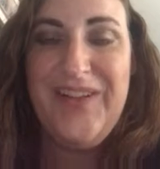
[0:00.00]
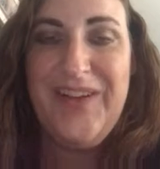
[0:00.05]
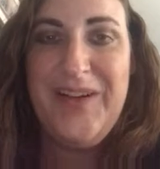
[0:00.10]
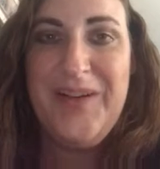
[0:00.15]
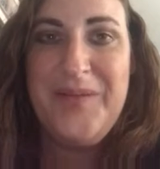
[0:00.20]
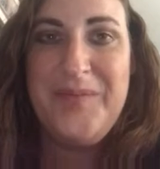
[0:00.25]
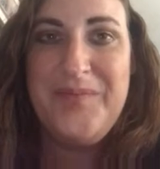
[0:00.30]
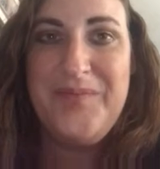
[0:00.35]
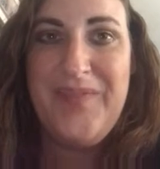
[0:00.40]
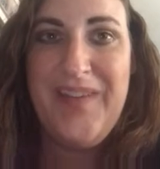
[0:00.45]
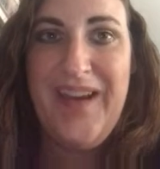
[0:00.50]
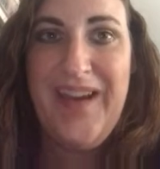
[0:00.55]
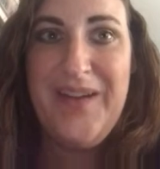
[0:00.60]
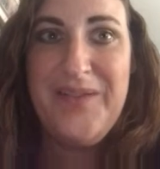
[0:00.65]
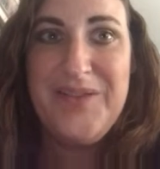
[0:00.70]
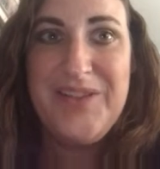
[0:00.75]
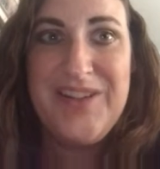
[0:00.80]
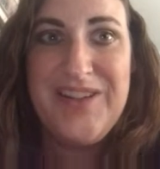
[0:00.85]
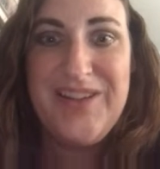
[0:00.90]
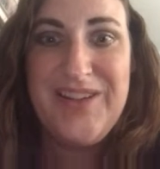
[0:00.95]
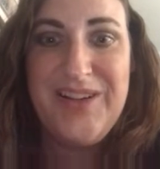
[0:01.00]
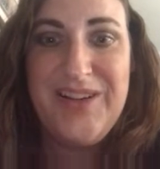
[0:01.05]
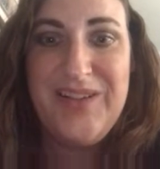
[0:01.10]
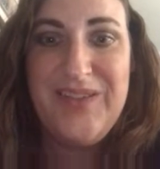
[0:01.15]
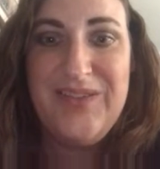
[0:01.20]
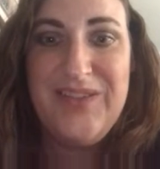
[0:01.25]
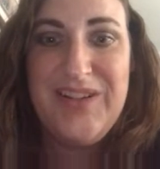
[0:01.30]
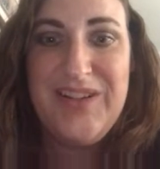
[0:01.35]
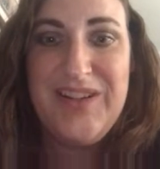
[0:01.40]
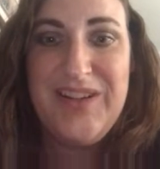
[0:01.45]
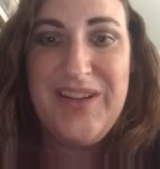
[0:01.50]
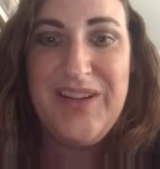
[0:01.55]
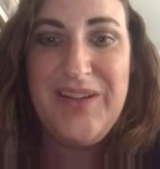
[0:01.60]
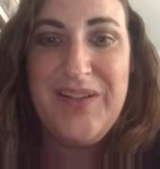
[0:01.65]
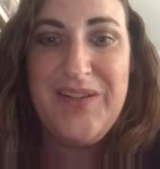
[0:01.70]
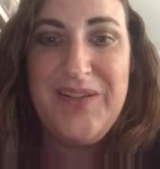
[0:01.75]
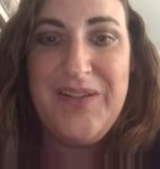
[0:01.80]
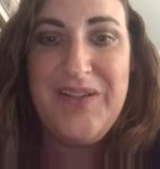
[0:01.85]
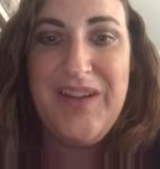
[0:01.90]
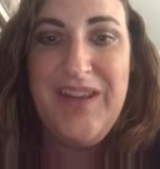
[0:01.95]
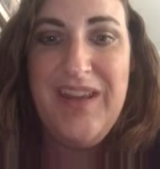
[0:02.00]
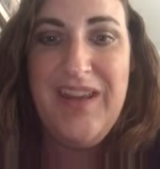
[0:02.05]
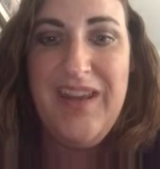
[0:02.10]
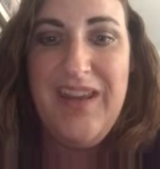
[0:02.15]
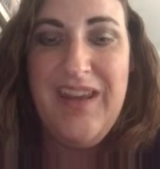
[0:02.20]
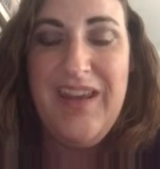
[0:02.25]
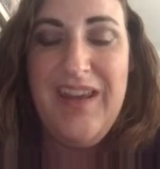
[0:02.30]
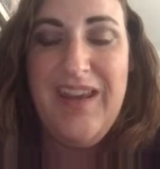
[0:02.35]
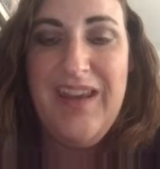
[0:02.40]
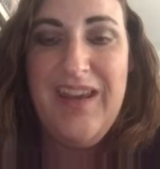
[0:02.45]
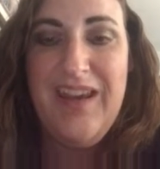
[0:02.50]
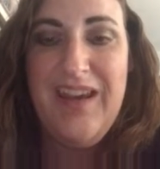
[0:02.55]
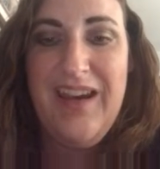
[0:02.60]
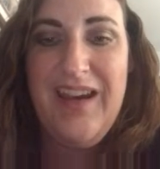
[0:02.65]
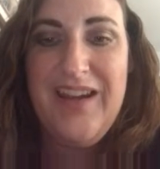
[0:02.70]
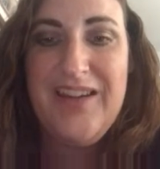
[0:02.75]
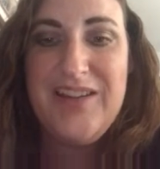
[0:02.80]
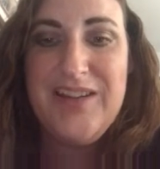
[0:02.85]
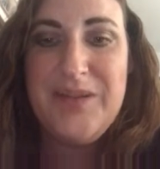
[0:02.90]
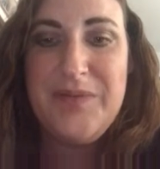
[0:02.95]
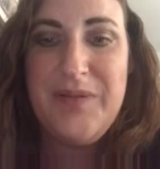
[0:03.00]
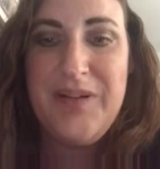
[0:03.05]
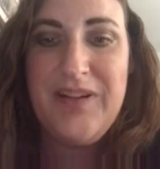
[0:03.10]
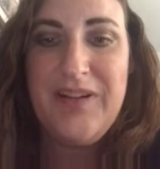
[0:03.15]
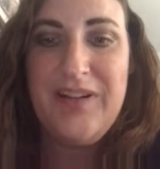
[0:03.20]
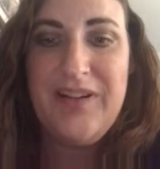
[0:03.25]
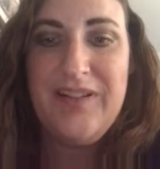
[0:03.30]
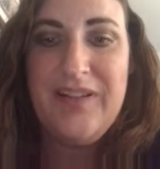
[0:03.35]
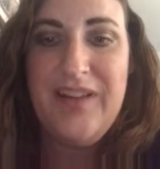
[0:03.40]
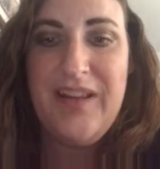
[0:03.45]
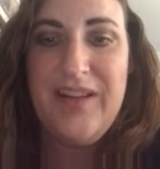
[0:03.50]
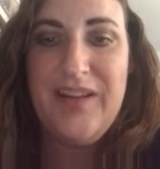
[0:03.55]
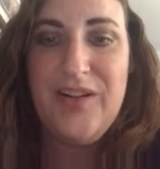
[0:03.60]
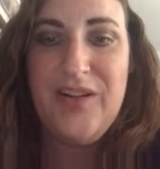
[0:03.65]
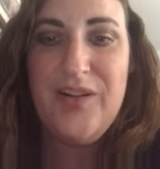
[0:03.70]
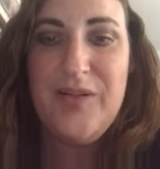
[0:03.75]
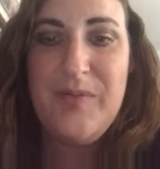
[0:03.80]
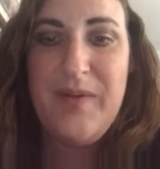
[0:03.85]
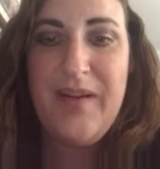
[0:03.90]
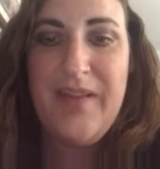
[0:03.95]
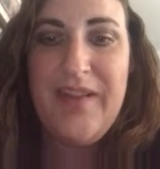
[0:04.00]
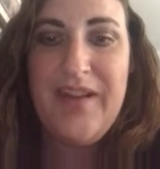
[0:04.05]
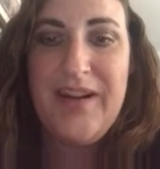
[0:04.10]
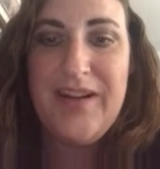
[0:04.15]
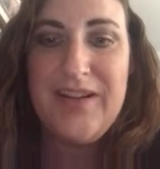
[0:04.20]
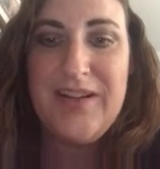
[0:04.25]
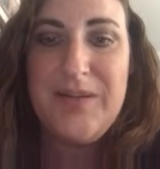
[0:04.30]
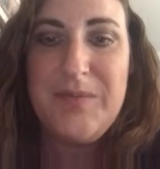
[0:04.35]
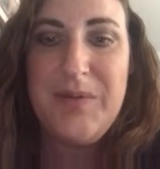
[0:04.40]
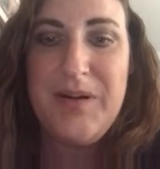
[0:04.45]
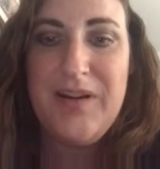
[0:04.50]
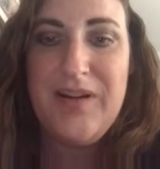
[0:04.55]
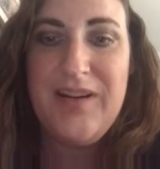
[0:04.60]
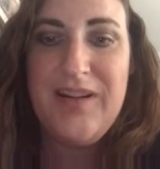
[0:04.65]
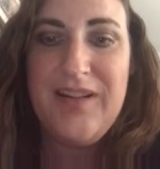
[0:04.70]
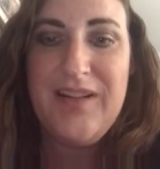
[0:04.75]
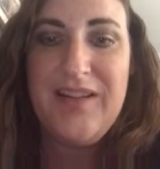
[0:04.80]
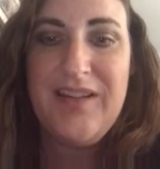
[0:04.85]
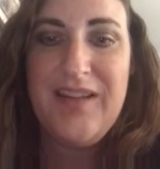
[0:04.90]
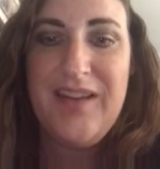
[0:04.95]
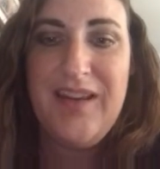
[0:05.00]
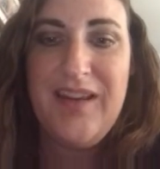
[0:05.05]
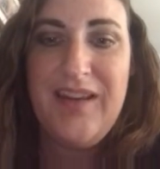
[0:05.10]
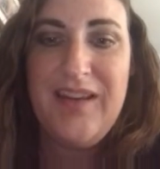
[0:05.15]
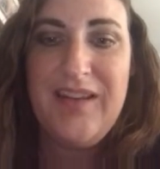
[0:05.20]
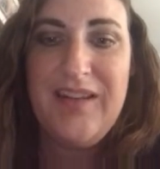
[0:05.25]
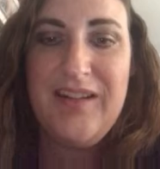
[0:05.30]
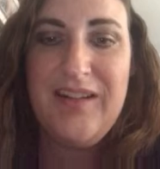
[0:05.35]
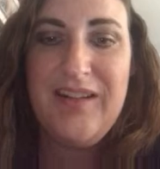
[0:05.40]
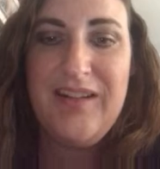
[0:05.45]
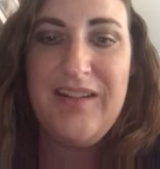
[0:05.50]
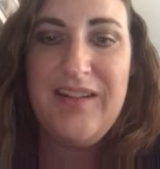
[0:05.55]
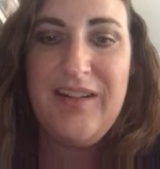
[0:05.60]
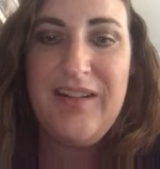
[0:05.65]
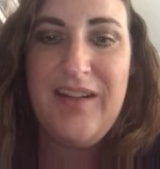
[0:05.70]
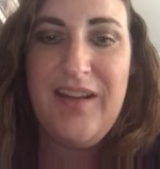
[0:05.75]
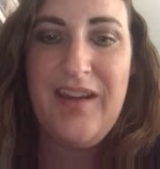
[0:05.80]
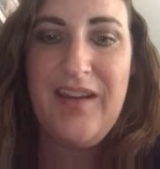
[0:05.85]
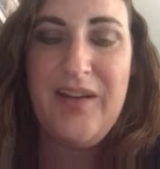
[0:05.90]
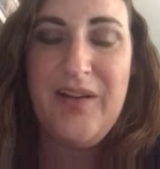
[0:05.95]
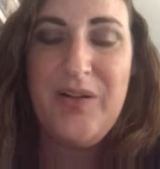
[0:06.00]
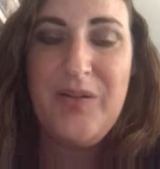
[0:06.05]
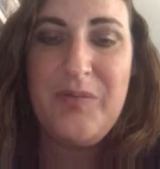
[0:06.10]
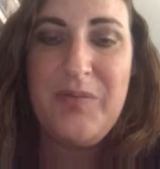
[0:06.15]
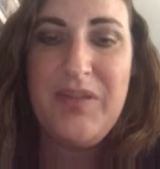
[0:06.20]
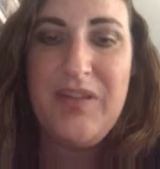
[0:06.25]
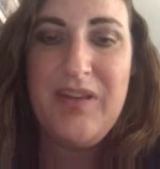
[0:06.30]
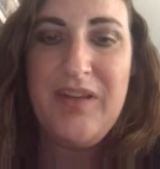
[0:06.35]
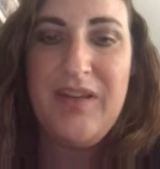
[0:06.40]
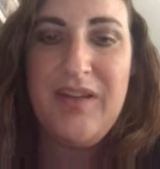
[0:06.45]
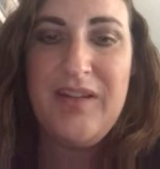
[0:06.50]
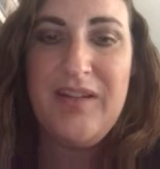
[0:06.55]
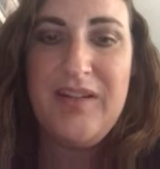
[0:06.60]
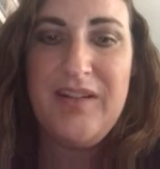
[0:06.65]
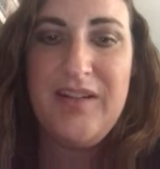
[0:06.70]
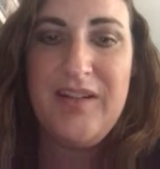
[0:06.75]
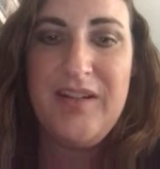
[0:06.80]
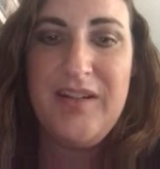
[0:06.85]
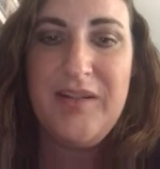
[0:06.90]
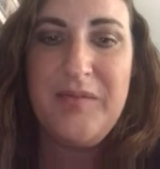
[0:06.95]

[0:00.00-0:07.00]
I was served. So I just wanted to let you know about that experience, and I hope that